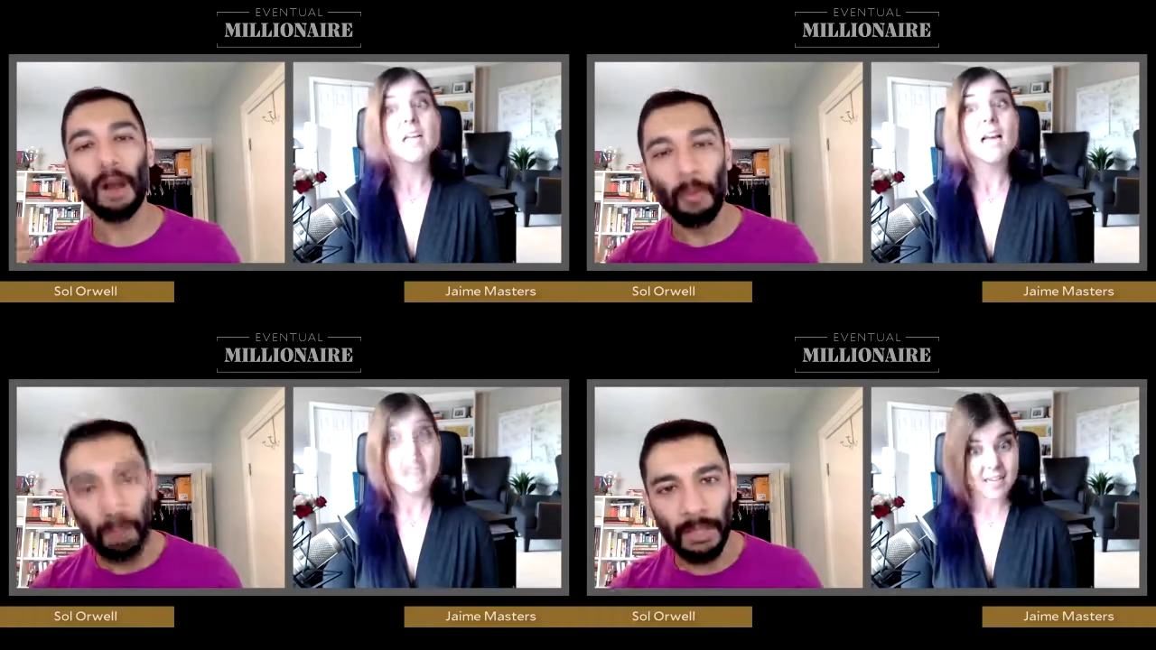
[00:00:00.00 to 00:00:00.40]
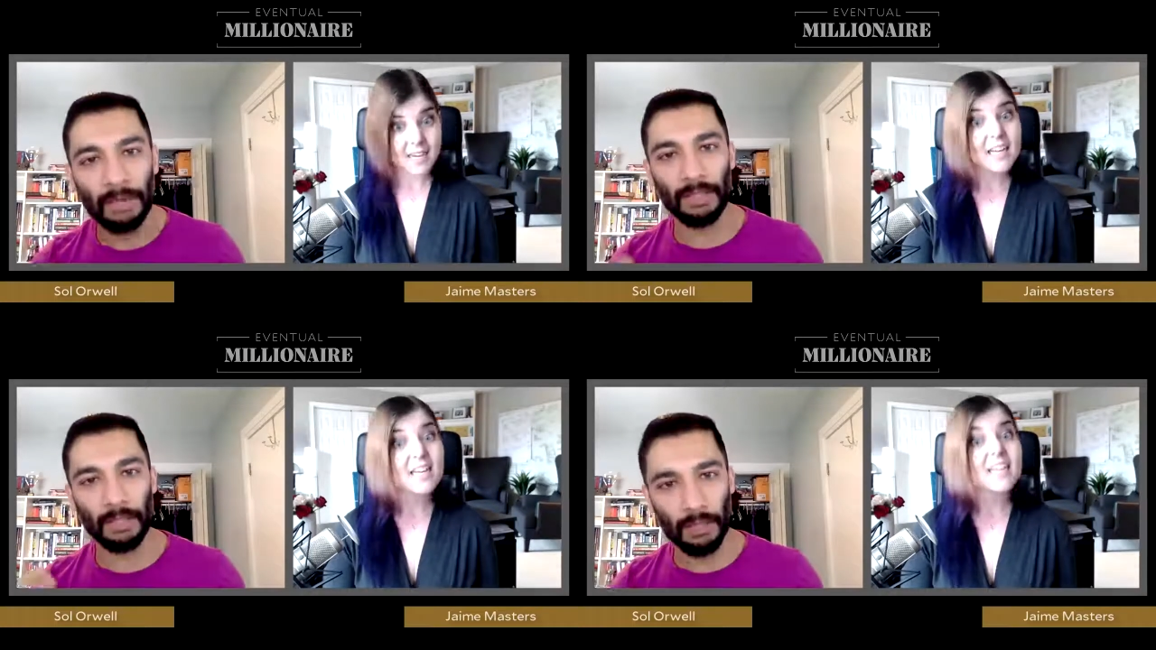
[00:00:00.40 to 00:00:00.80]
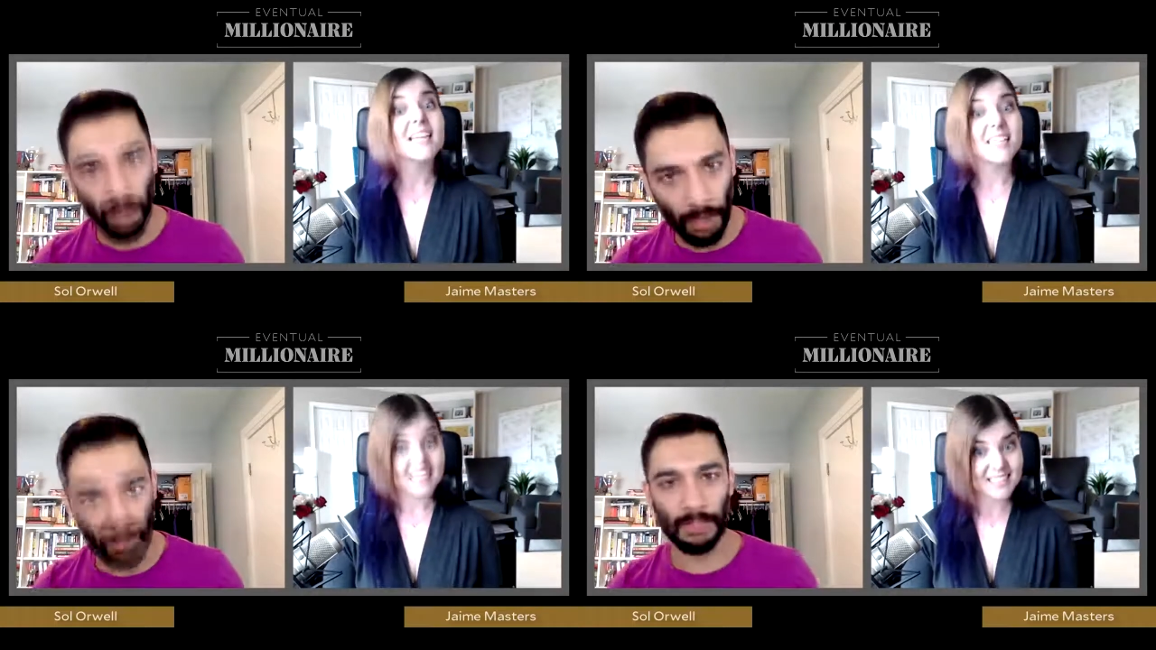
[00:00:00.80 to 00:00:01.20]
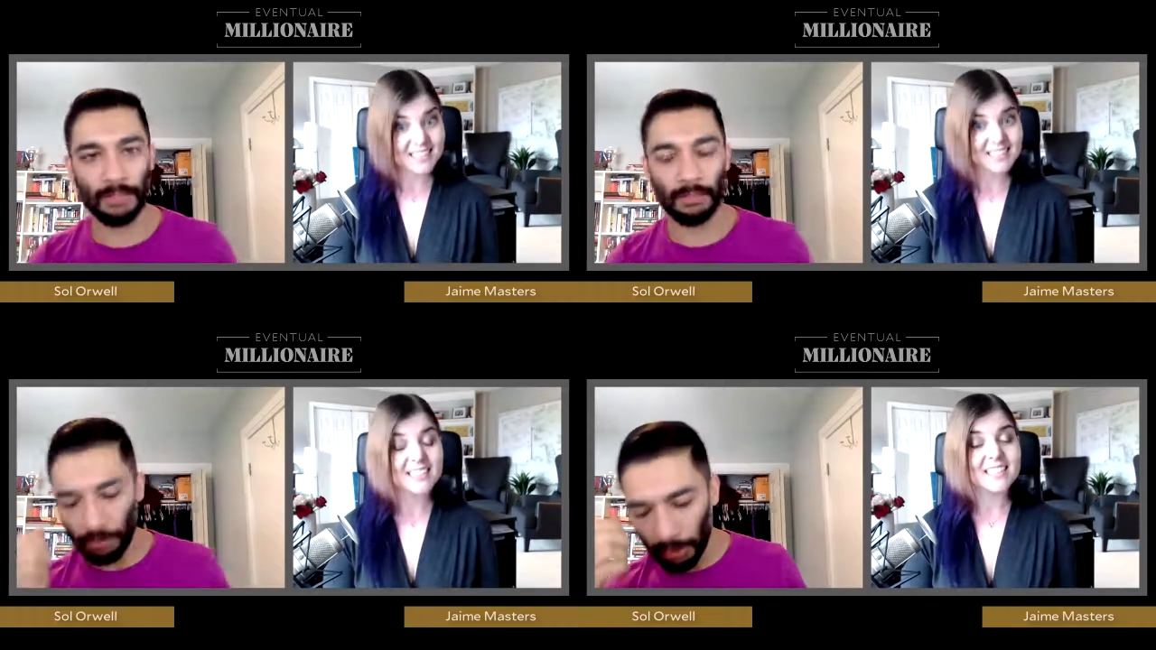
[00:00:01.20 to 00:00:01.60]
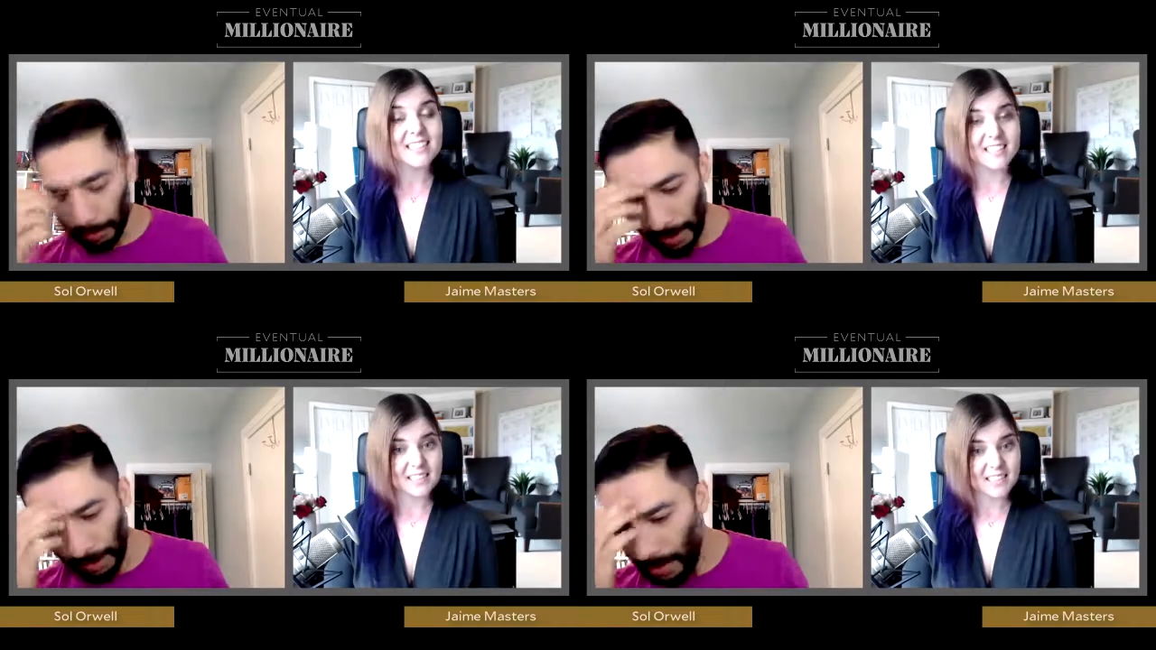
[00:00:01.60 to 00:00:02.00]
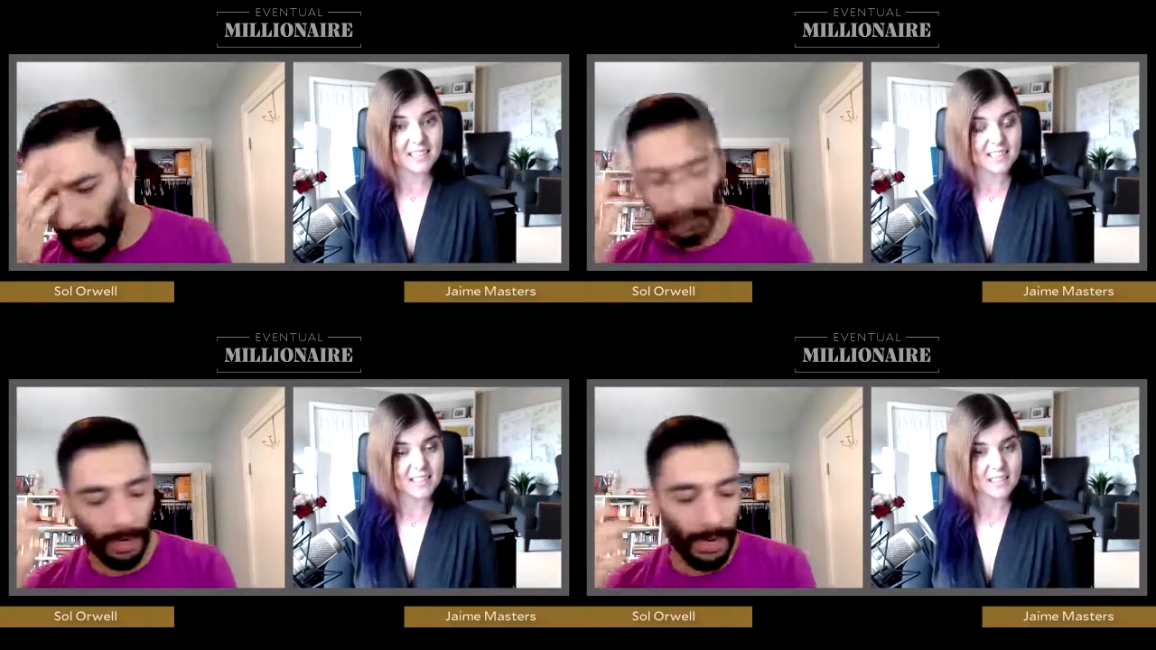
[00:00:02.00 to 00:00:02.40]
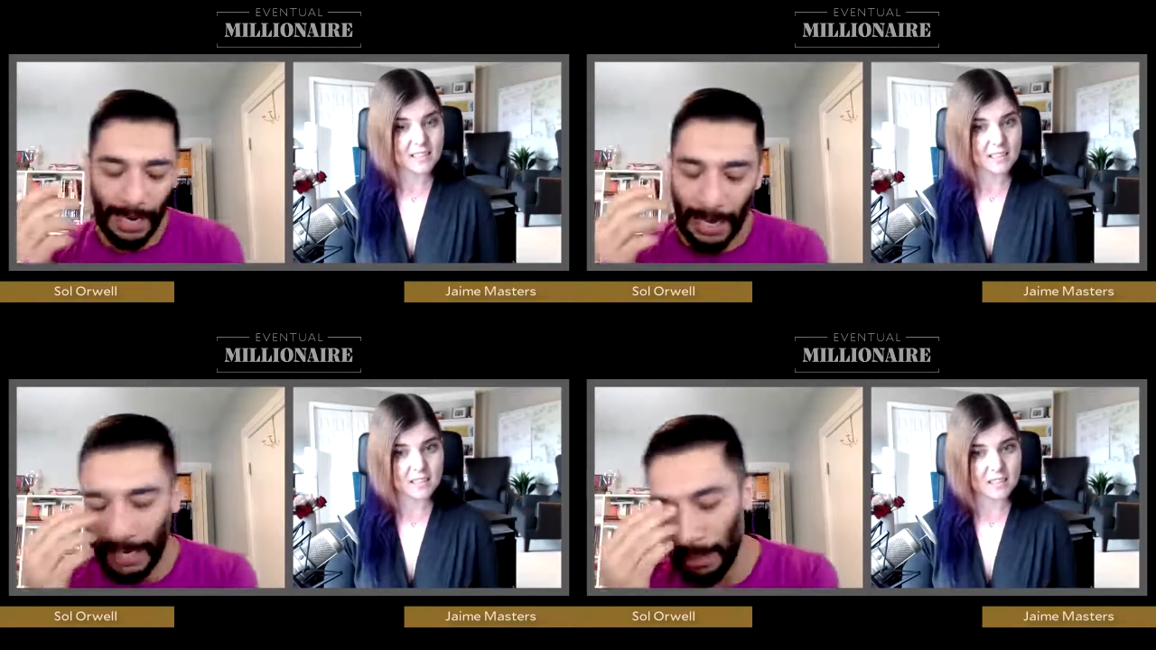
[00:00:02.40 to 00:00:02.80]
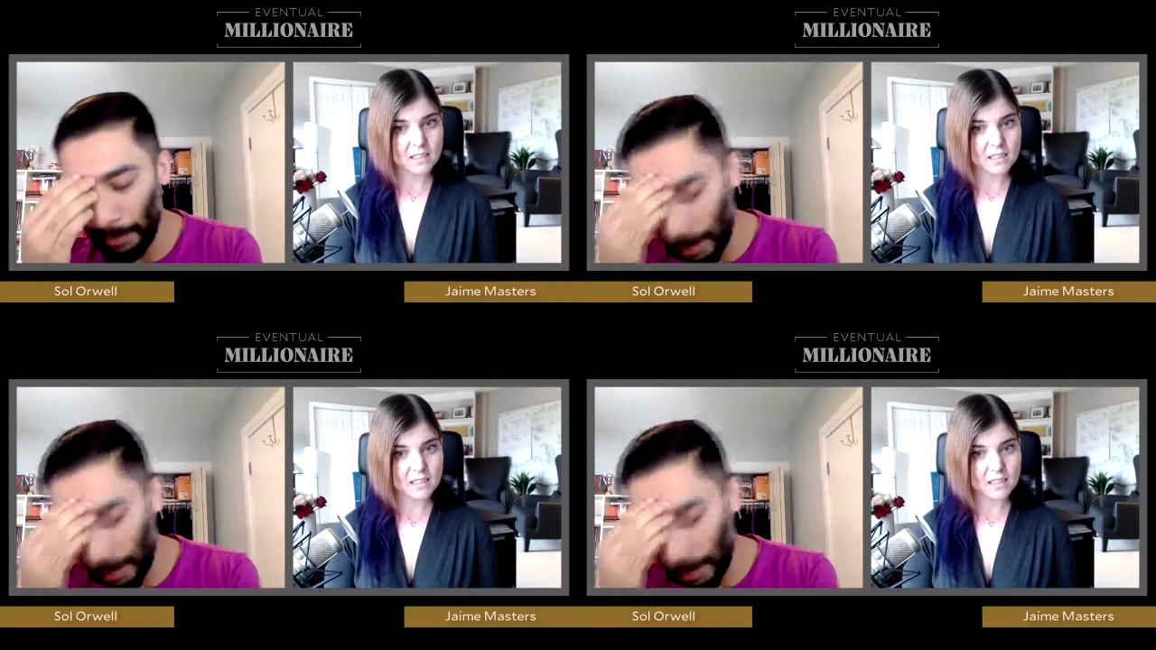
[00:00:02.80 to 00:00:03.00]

Speaker 1: a bit of the context. You look back, like I hate it